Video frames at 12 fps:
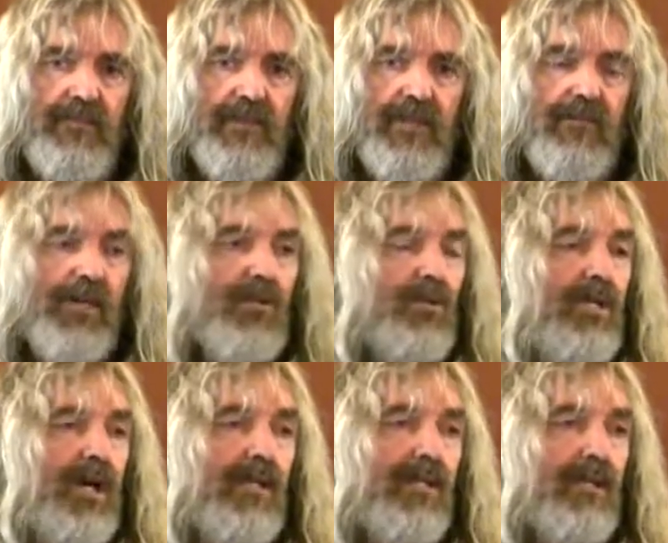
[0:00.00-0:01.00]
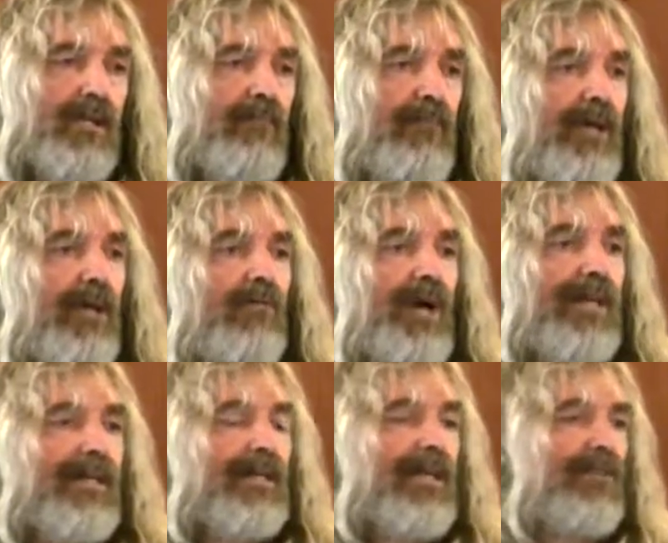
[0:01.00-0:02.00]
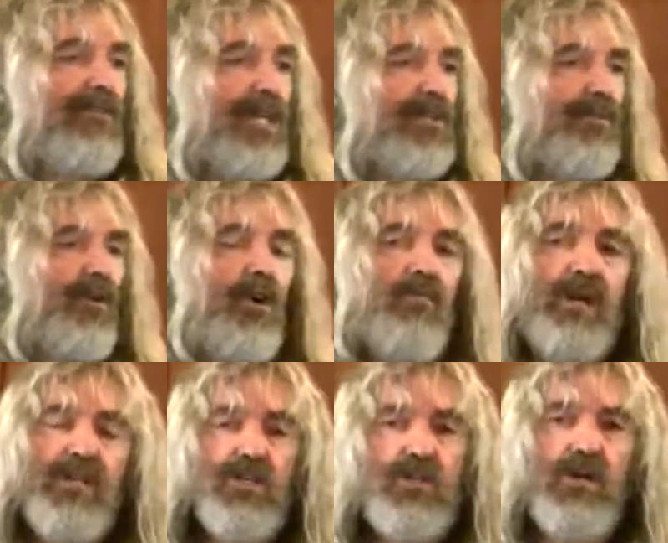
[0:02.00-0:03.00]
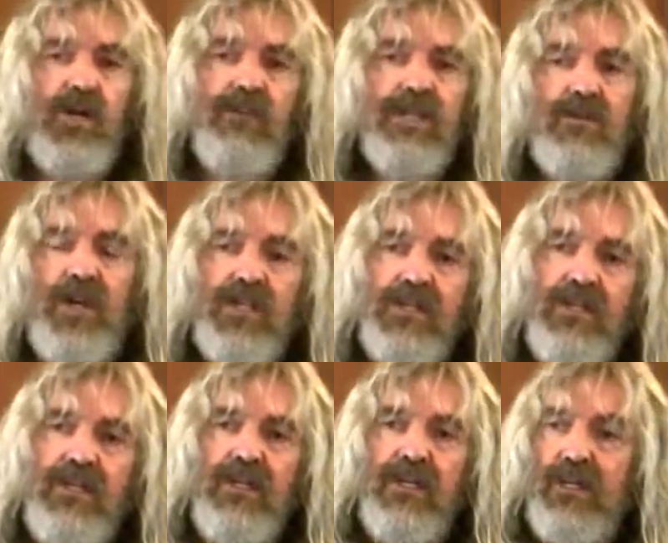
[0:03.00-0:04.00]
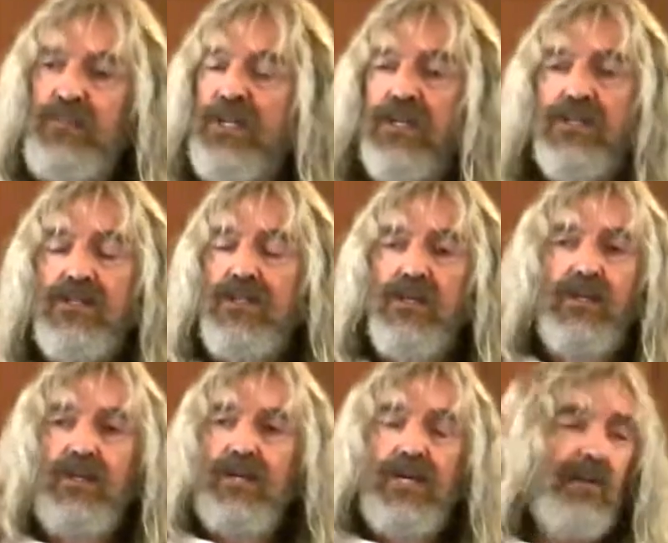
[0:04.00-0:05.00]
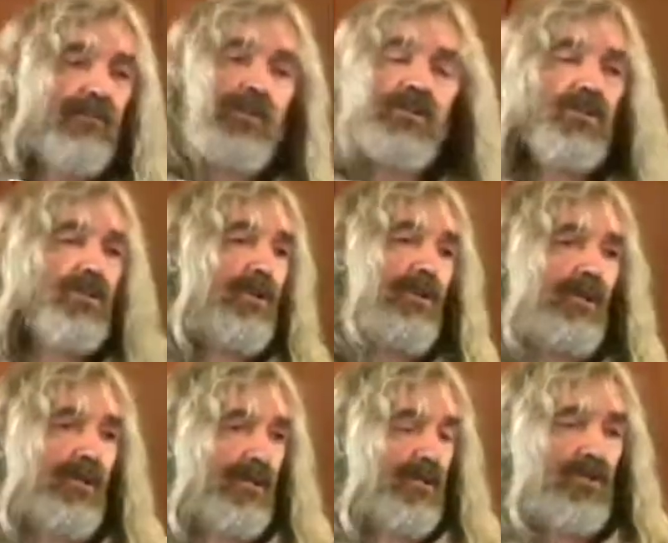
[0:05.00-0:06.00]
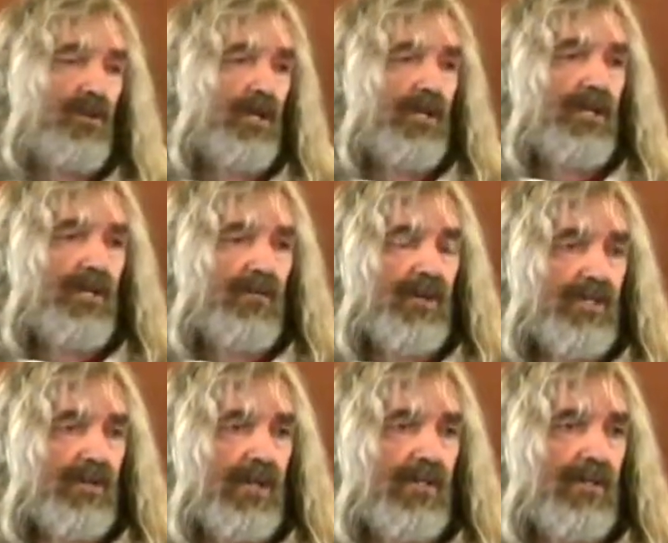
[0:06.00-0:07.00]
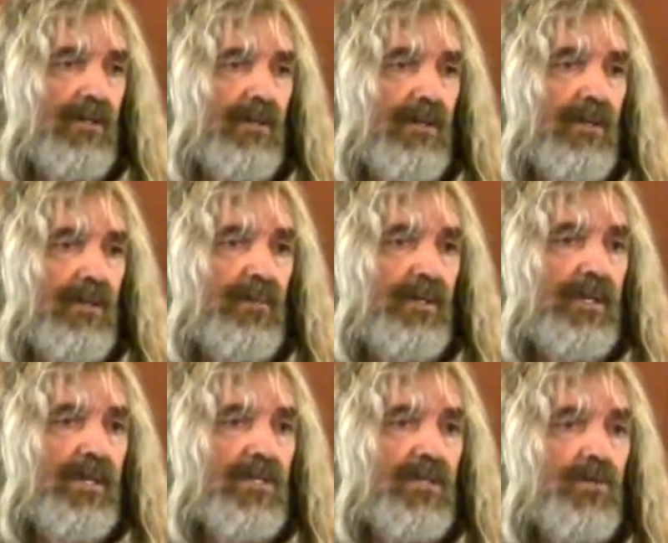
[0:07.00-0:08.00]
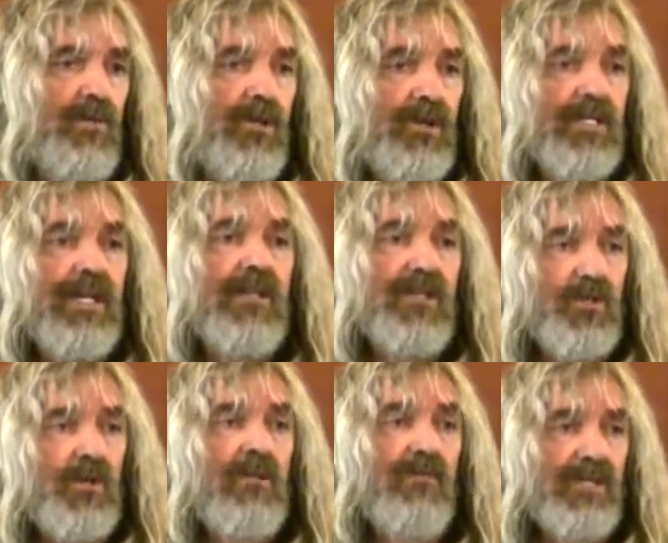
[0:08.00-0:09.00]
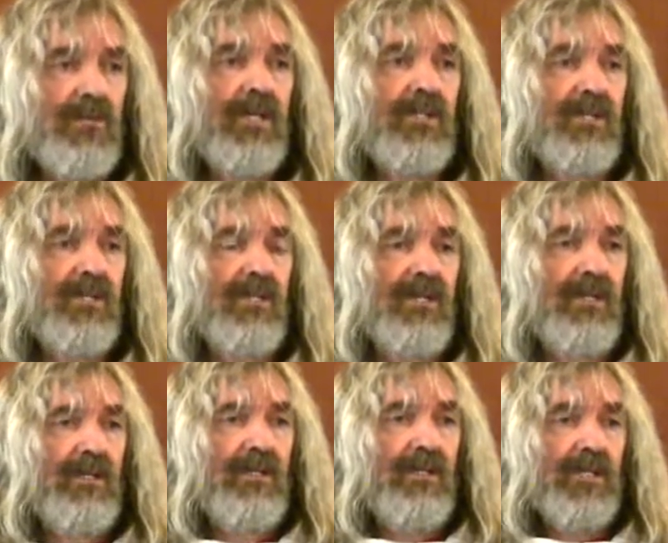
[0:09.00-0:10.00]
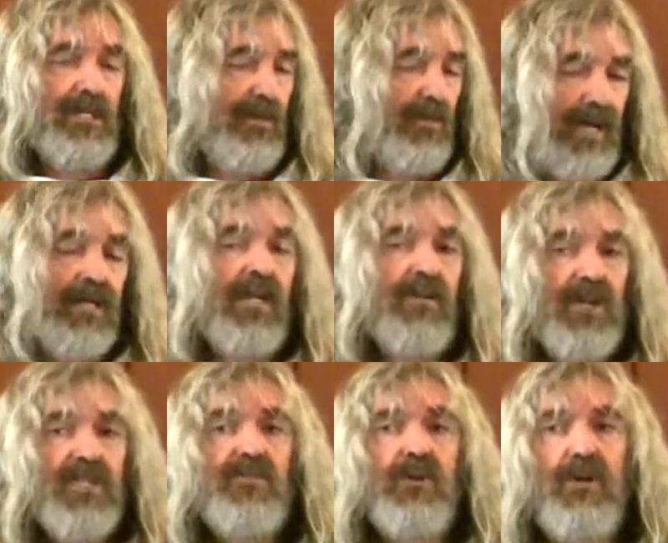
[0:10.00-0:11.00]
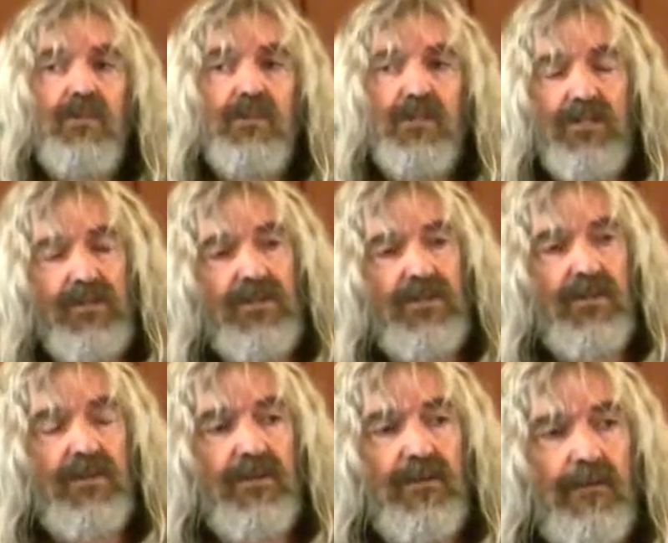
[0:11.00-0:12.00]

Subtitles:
If I do not be radically transformed by the story of resurrection, it means I haven't understood the story of resurrection. Because to understand the story of resurrection is to be radically transformed into truth.